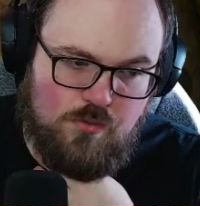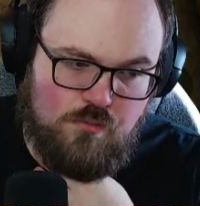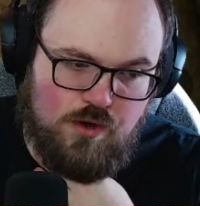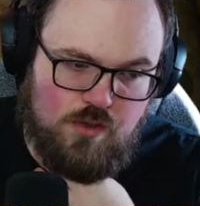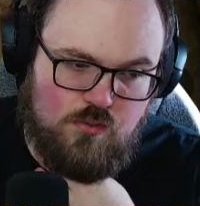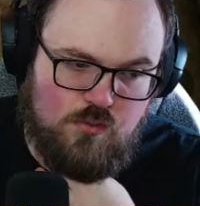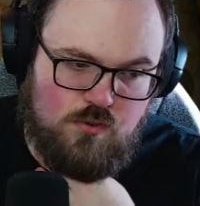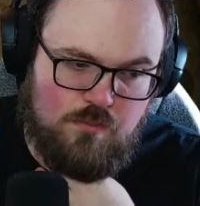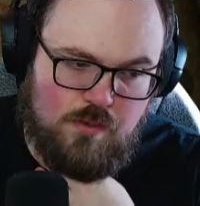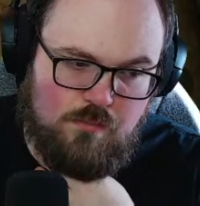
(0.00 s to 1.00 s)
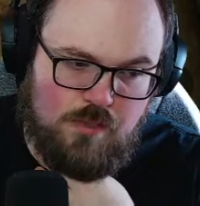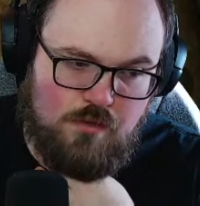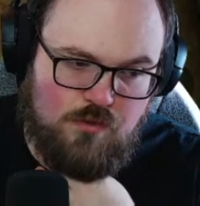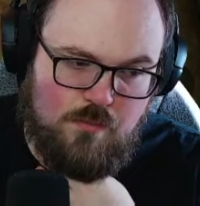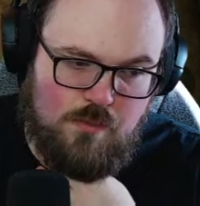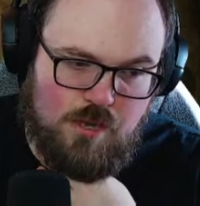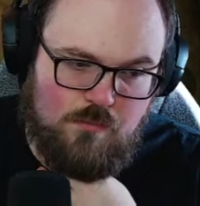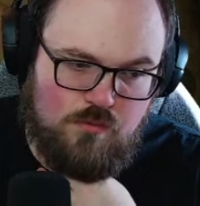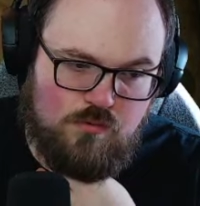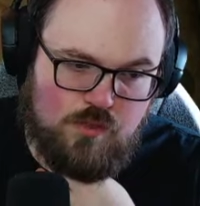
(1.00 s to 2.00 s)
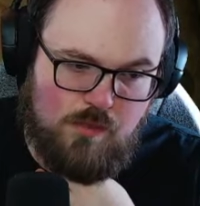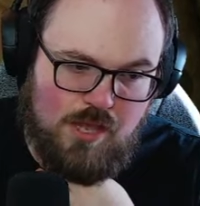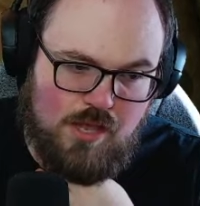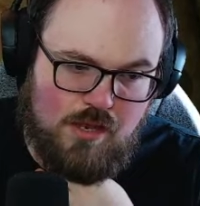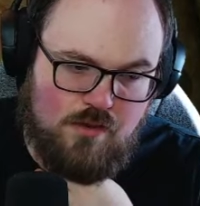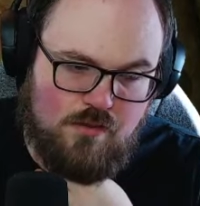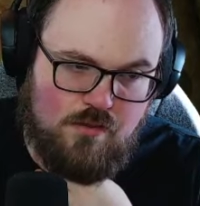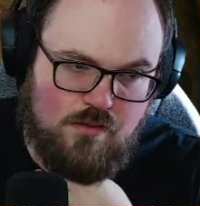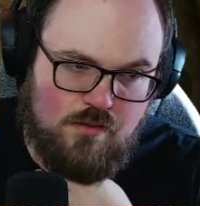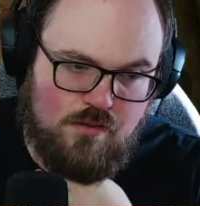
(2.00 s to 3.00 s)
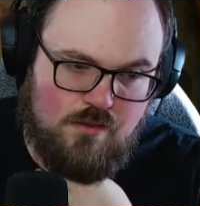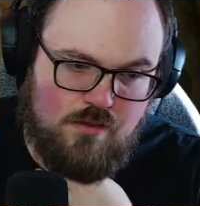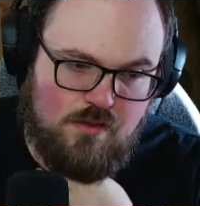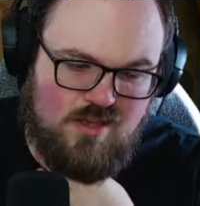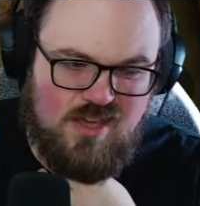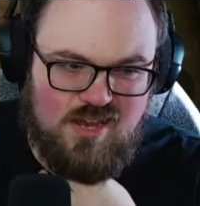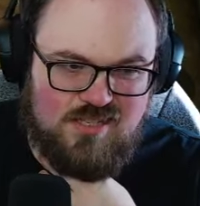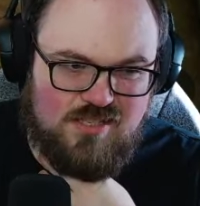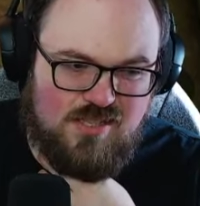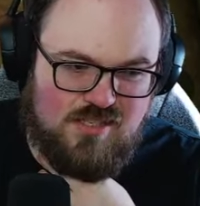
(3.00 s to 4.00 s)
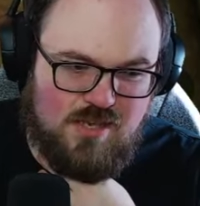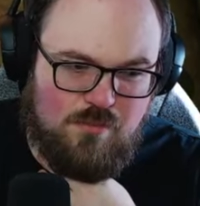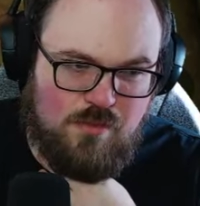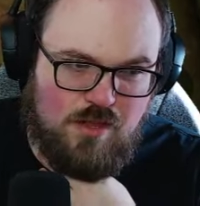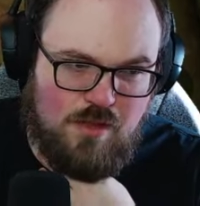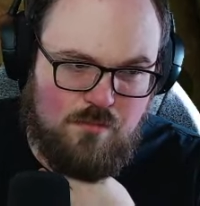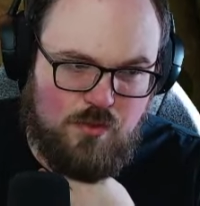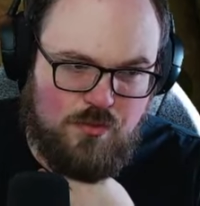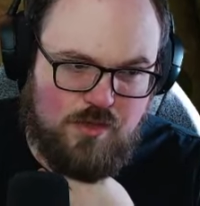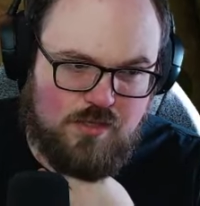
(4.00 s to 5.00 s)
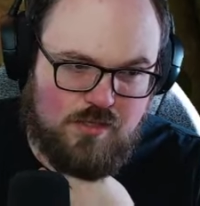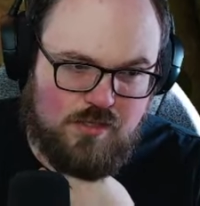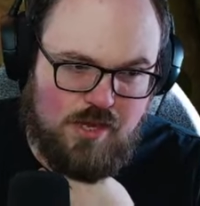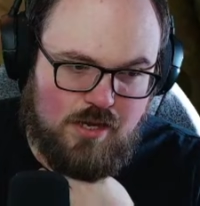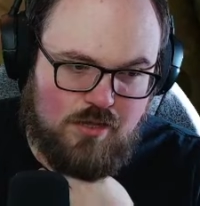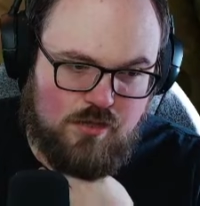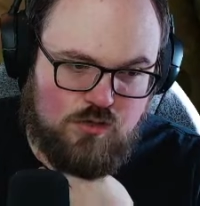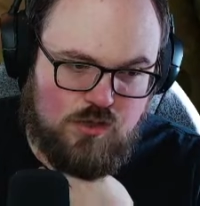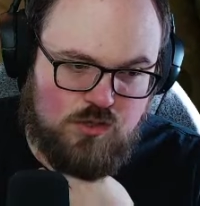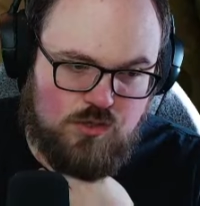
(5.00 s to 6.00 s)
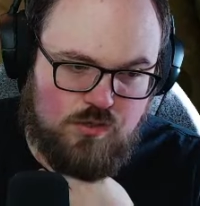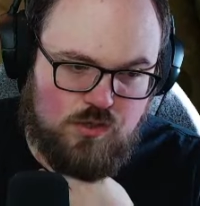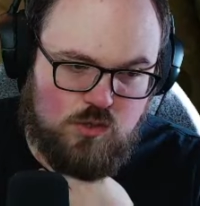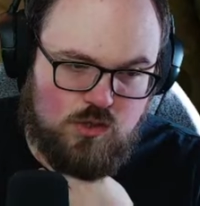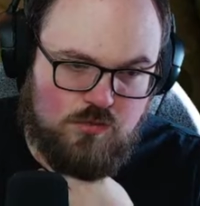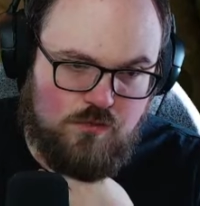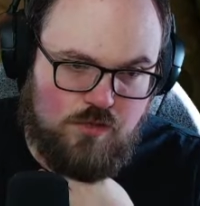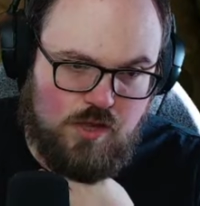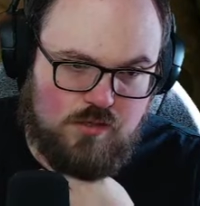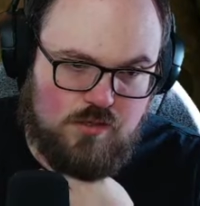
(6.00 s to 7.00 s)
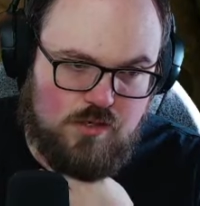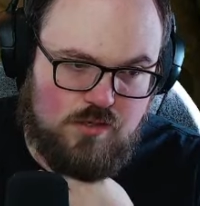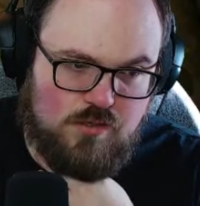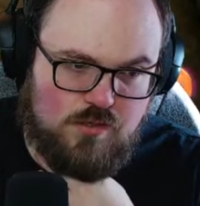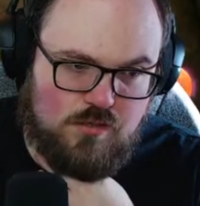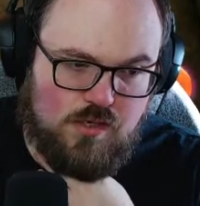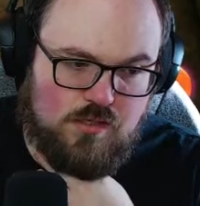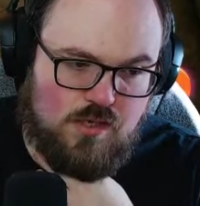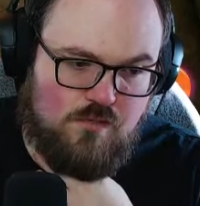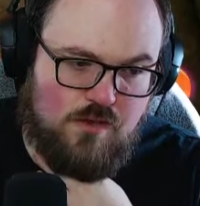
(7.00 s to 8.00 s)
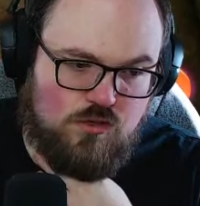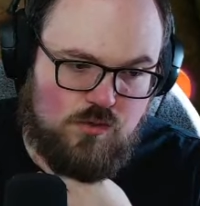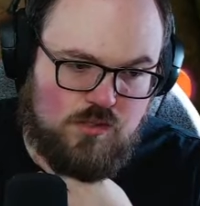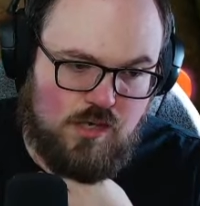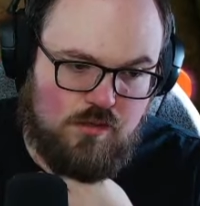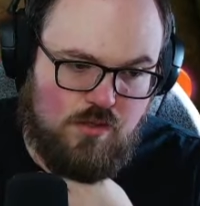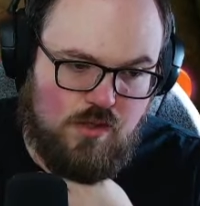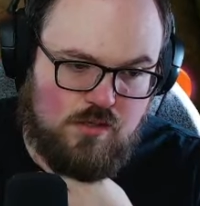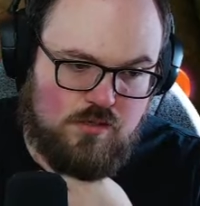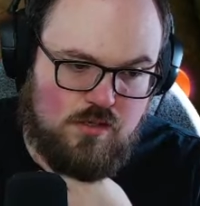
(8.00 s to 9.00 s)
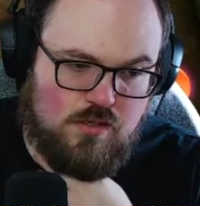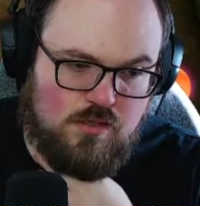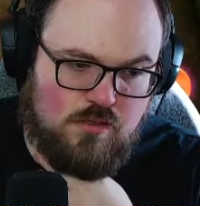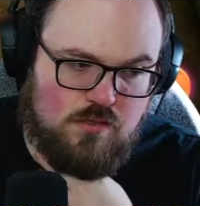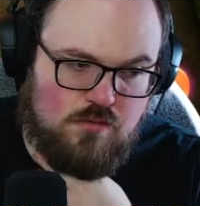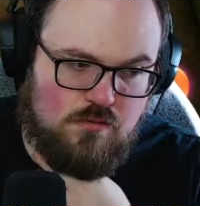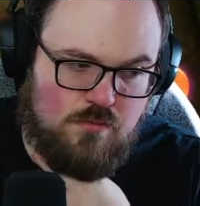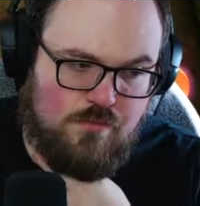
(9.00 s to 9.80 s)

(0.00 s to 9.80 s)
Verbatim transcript: Crypt Breeding Pool, but Blood Crypt Breeding Pool is bad. Eh, I guess it's the same thing. I bolt this, attack, get the treasure, use the treasure for Thoughtseize. I was going to say if I drew exactly Thoughtseize.